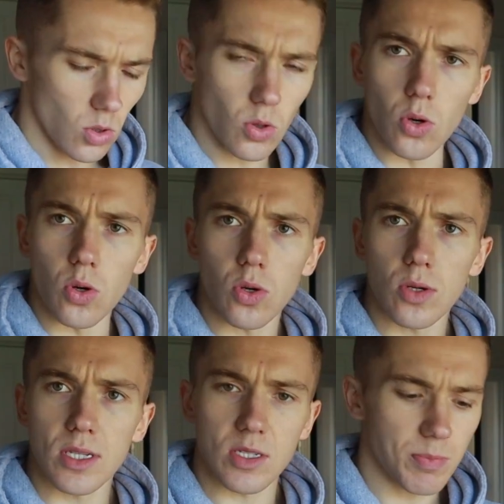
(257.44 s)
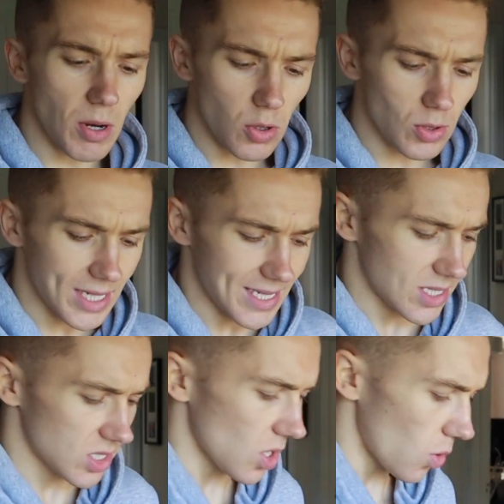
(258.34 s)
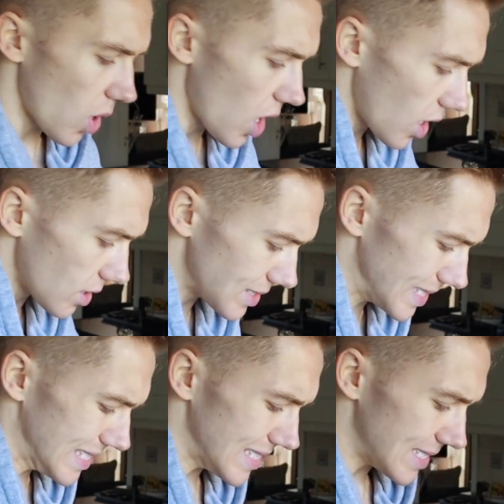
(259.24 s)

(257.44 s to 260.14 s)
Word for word: Oh, this bowl is so hot.